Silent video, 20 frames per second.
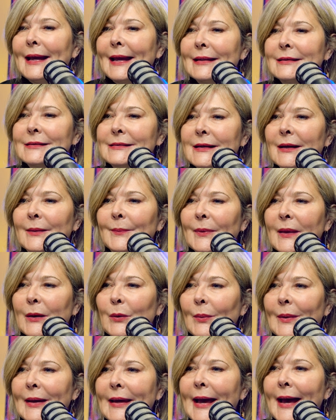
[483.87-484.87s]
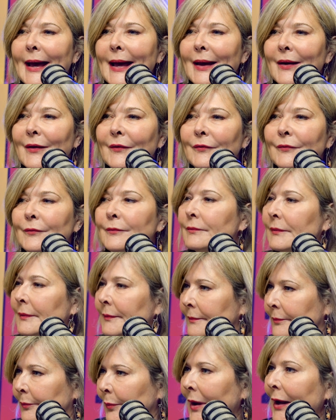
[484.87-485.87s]
ends up that we have
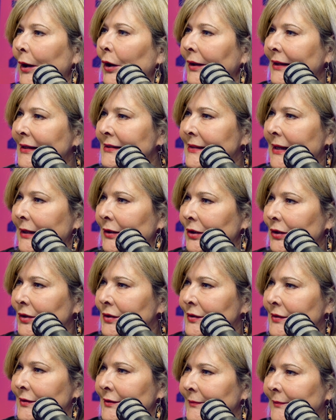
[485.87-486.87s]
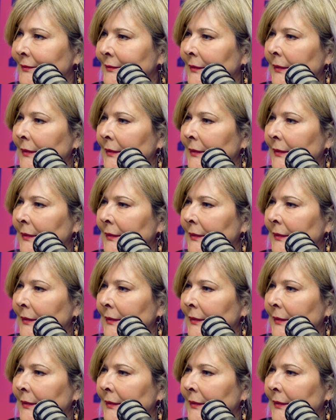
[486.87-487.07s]
priority sectors.